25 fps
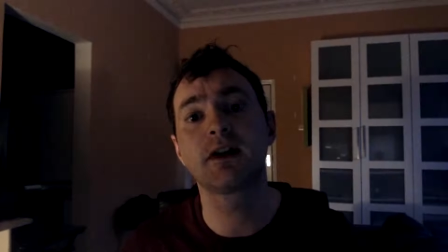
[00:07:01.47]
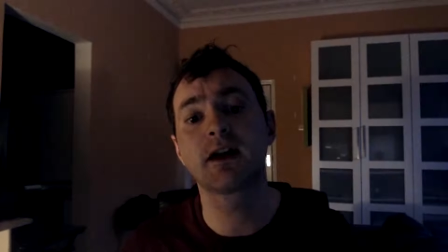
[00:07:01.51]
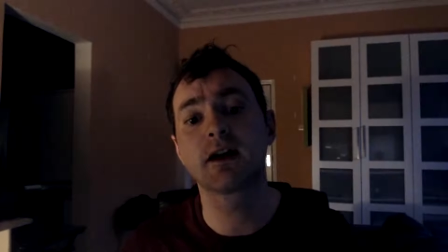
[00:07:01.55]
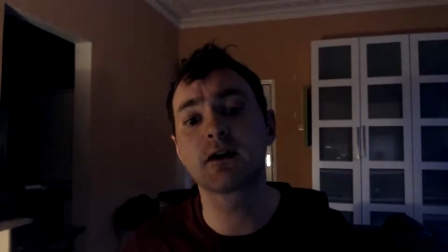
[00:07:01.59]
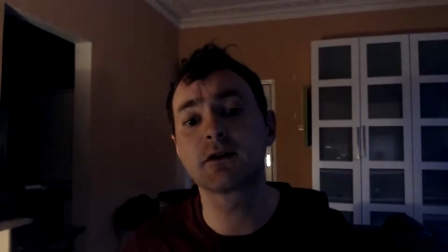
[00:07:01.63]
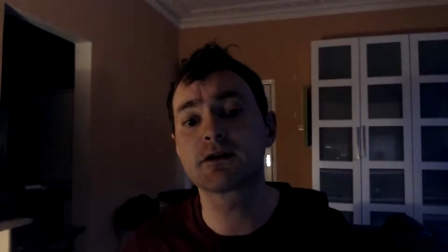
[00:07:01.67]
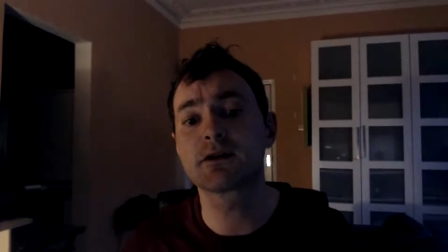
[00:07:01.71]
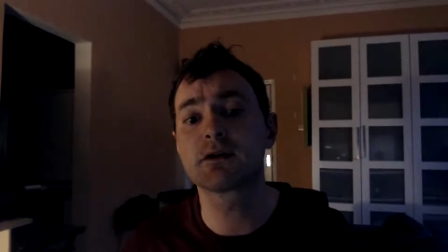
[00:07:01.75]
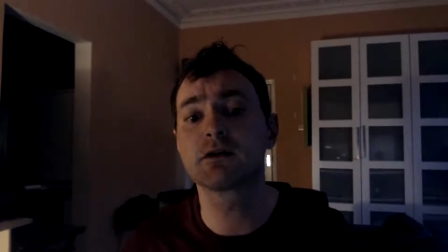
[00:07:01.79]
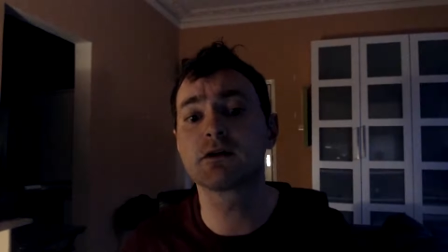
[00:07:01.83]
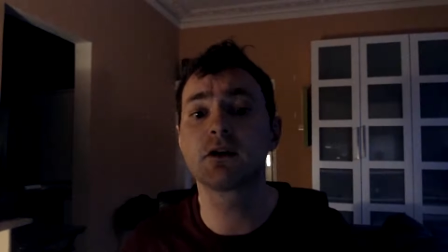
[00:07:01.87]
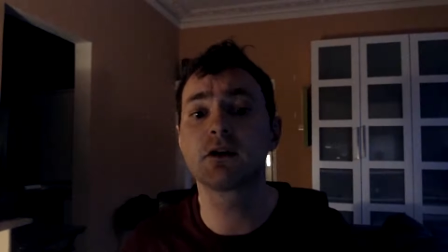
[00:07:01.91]
So
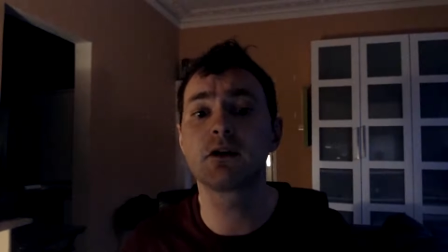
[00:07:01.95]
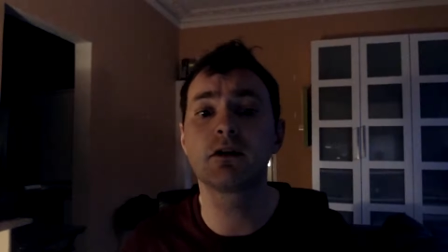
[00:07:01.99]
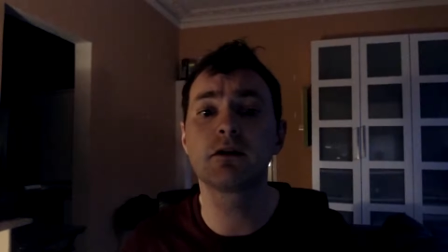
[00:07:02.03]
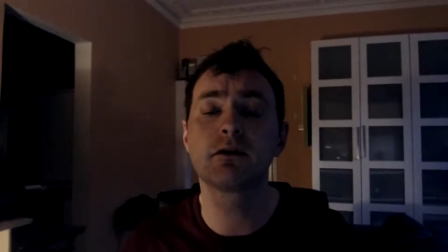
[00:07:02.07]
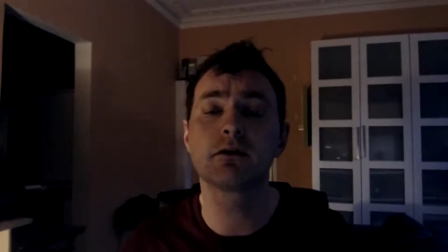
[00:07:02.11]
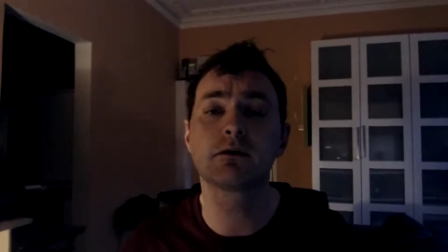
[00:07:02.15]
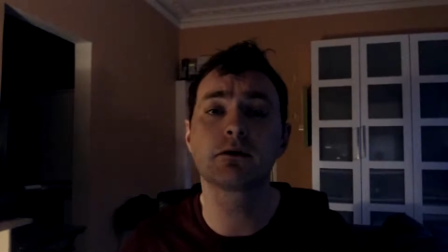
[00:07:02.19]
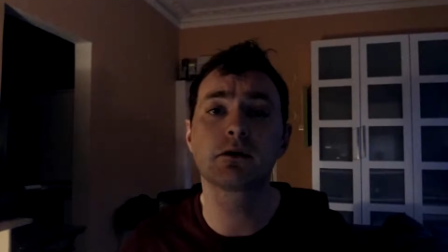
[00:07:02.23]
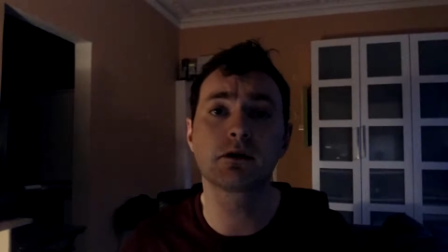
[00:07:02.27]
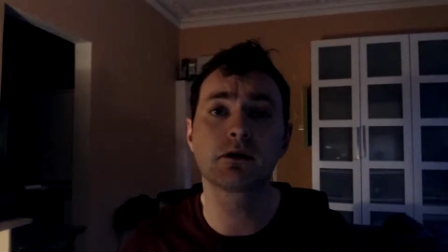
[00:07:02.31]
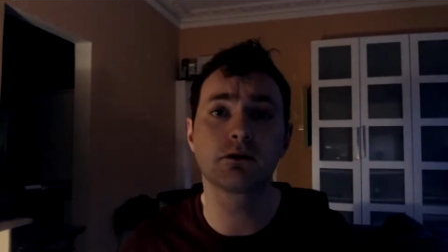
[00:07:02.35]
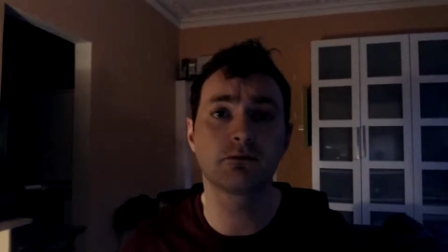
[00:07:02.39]
none of them
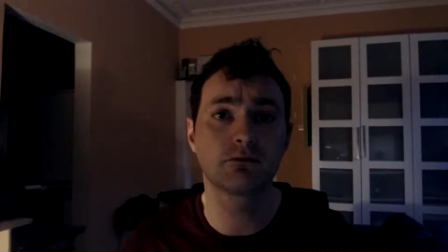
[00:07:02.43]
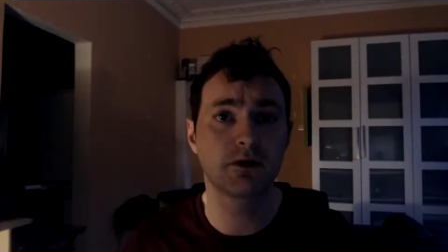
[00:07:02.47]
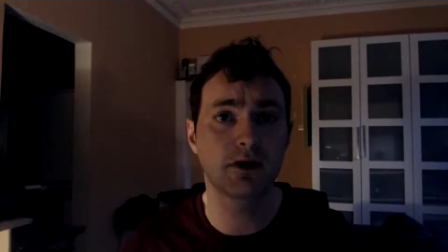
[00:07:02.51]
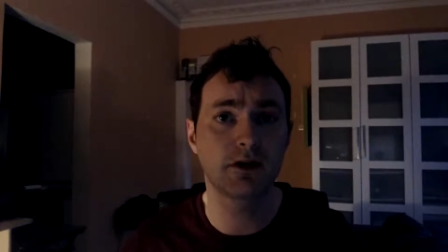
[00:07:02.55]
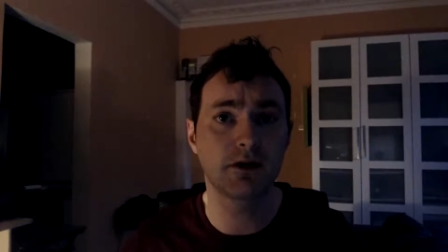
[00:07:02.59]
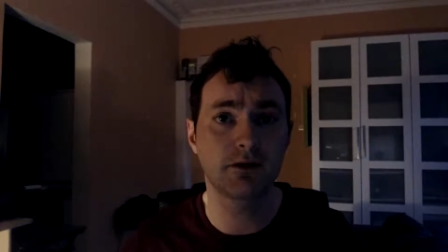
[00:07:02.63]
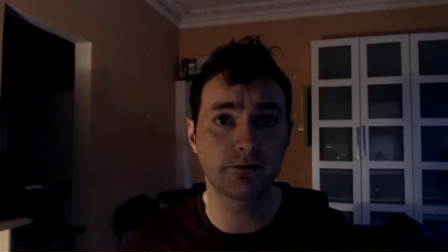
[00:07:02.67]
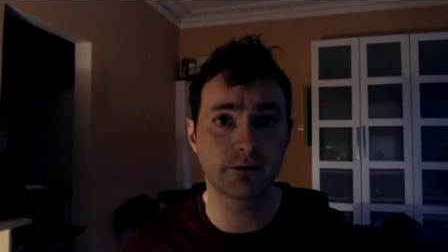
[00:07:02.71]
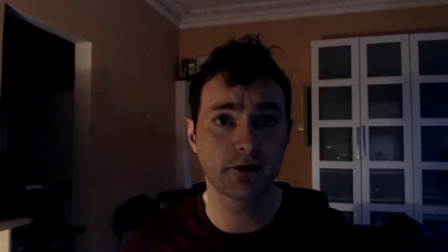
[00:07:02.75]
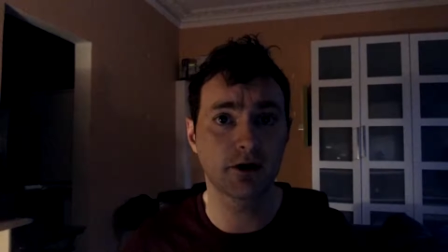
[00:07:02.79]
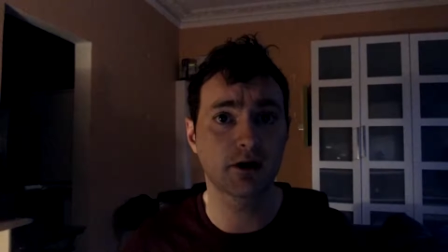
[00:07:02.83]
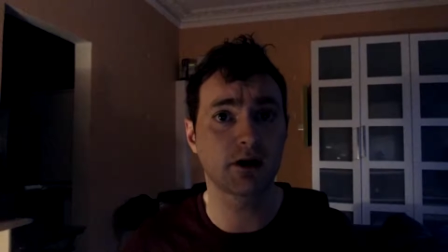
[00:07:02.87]
can really
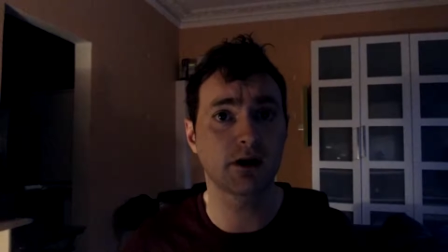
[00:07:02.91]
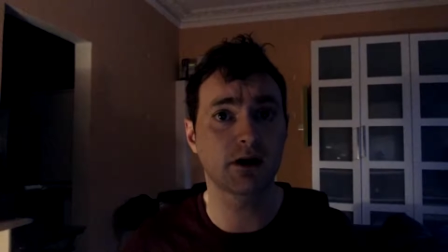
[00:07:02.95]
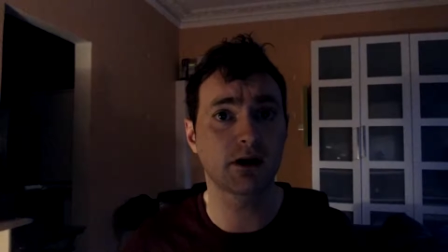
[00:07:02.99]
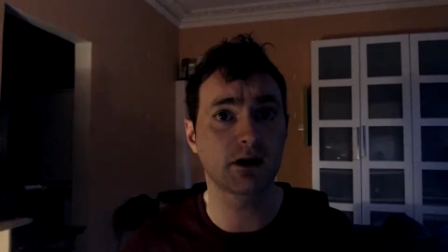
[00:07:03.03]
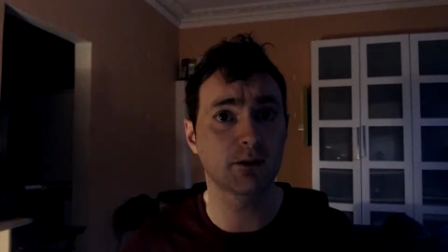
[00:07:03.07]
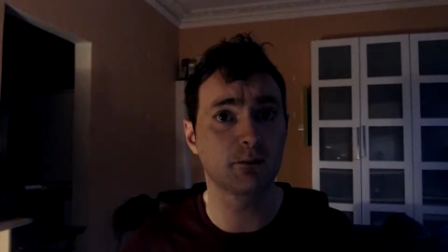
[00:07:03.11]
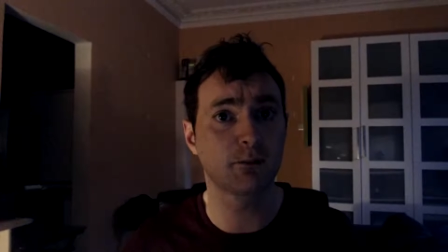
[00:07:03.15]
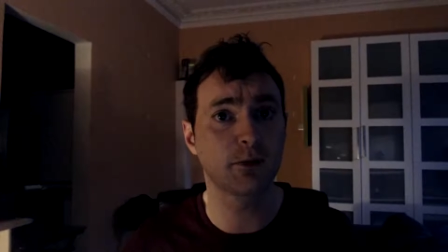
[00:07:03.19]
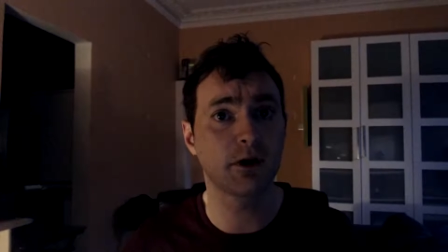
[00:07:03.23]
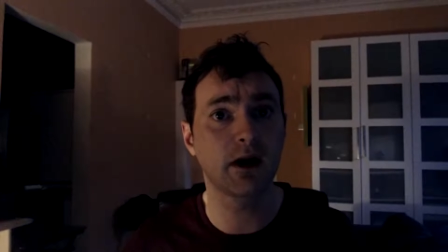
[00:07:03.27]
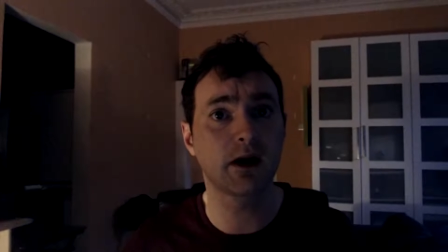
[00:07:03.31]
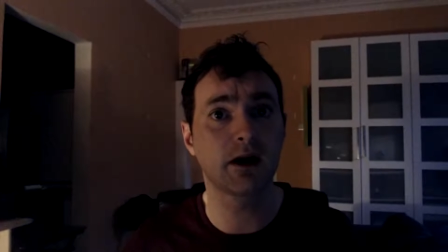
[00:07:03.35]
fucking
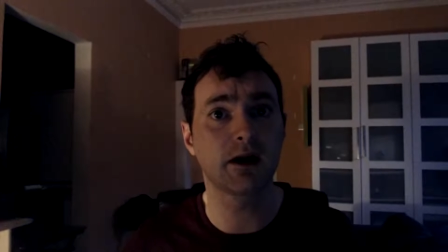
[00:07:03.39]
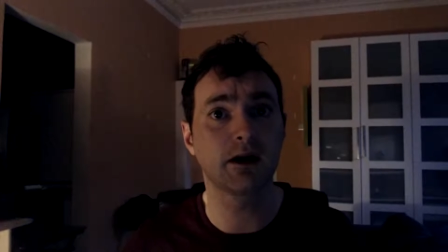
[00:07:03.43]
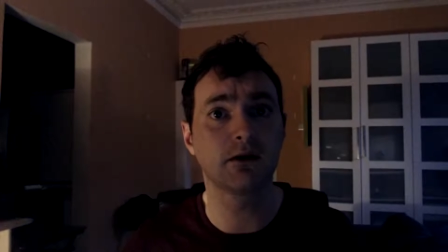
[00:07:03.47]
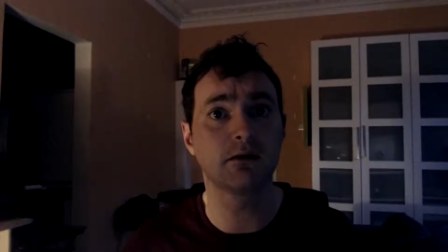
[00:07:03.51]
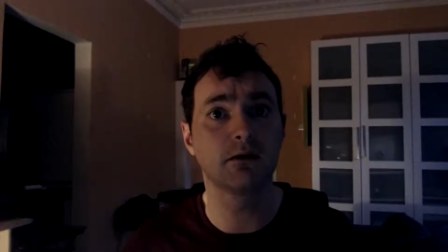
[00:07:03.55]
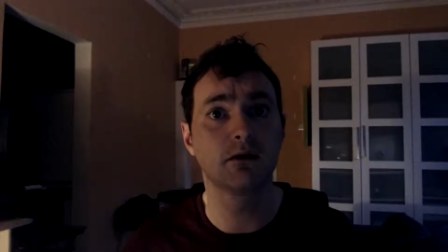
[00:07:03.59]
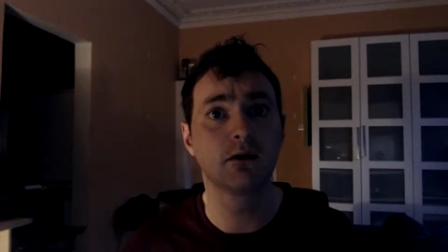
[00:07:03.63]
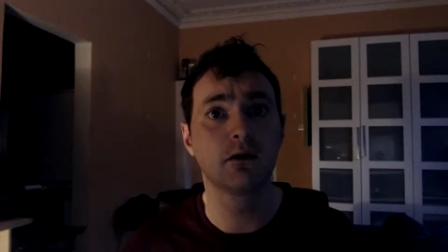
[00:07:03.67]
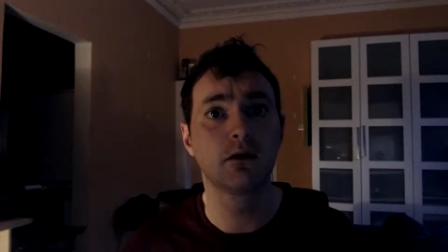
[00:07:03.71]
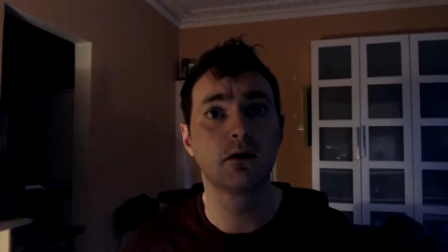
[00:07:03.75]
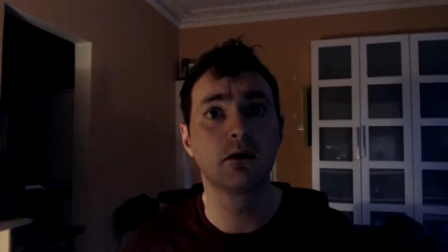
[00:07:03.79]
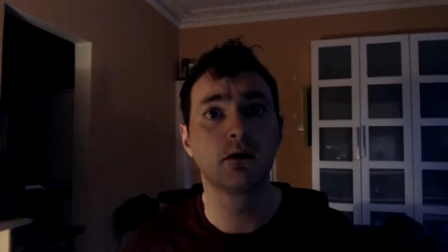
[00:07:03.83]
complain,
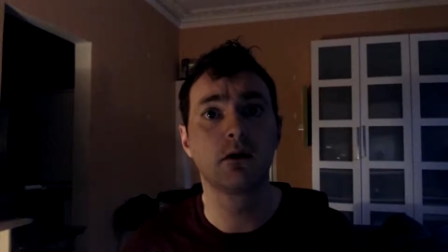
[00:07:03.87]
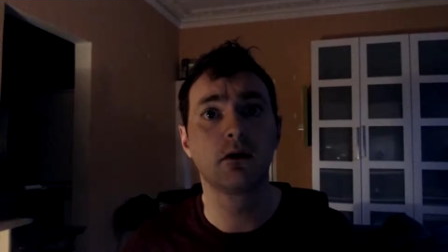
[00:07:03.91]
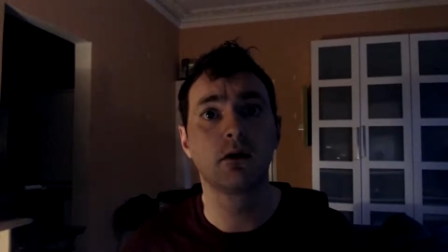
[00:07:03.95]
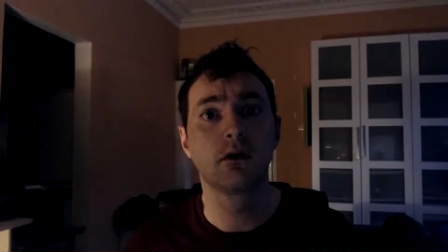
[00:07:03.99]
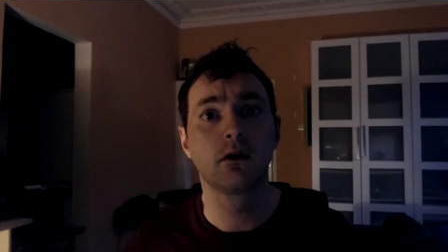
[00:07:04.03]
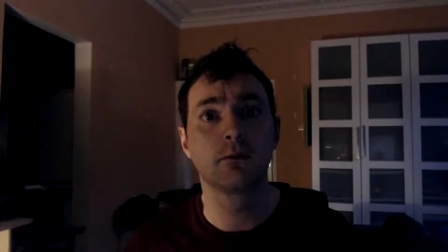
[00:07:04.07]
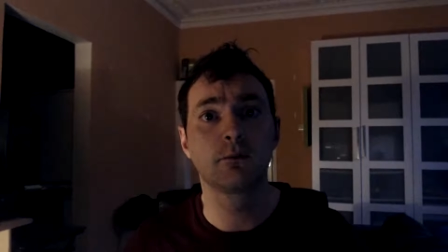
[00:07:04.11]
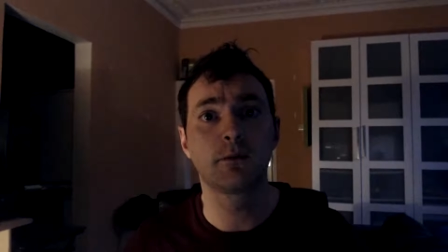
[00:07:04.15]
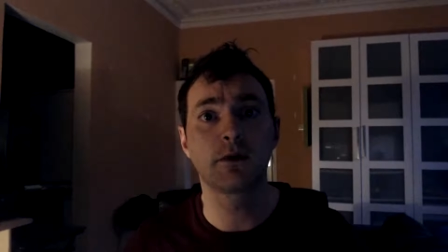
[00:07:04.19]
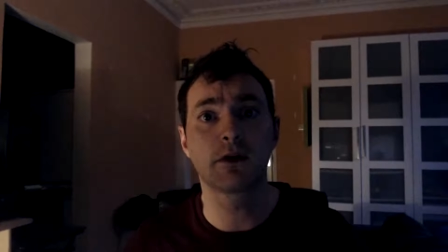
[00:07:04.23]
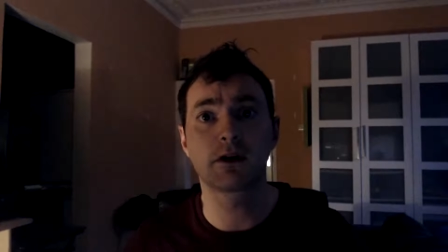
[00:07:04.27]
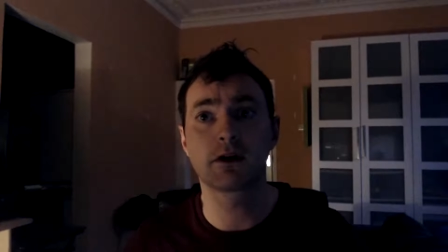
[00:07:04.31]

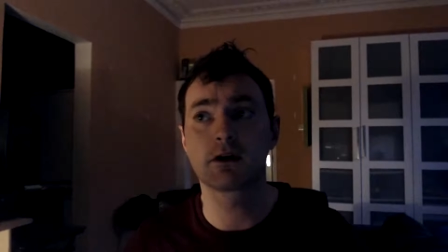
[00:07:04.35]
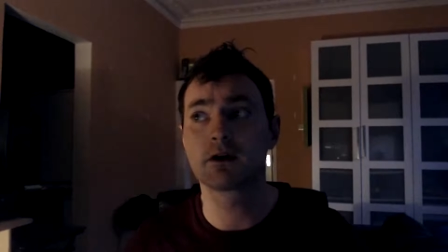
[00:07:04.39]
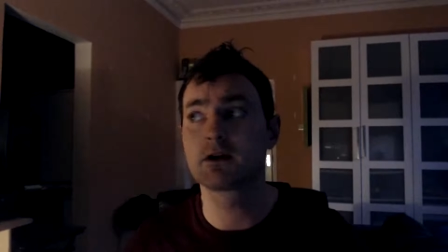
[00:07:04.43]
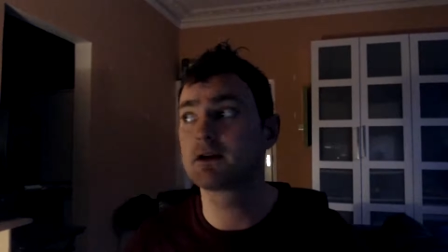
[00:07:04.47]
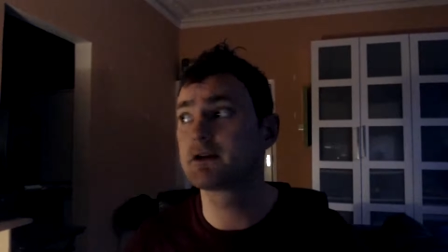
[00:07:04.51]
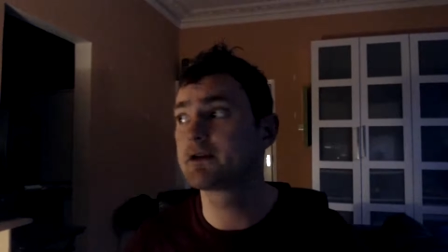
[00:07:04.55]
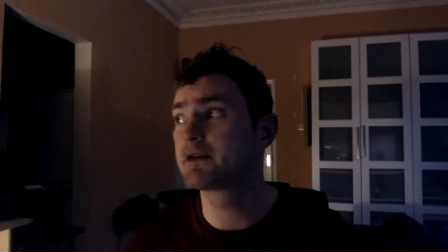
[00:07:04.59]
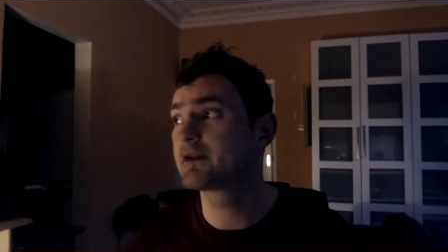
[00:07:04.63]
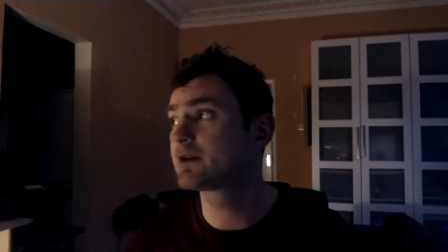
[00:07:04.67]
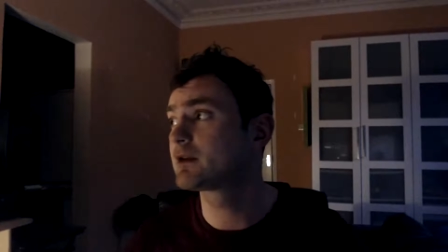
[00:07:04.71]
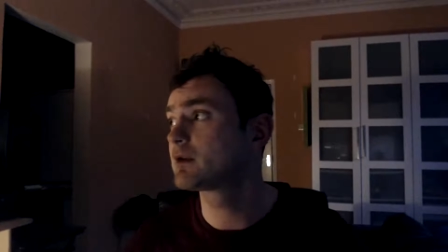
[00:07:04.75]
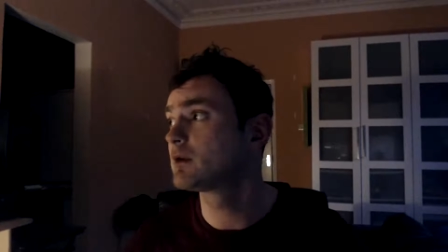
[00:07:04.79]

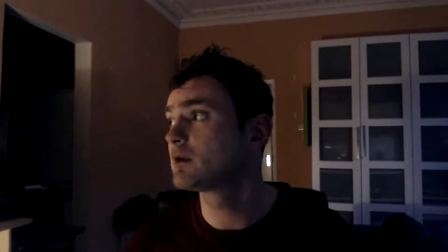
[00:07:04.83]
because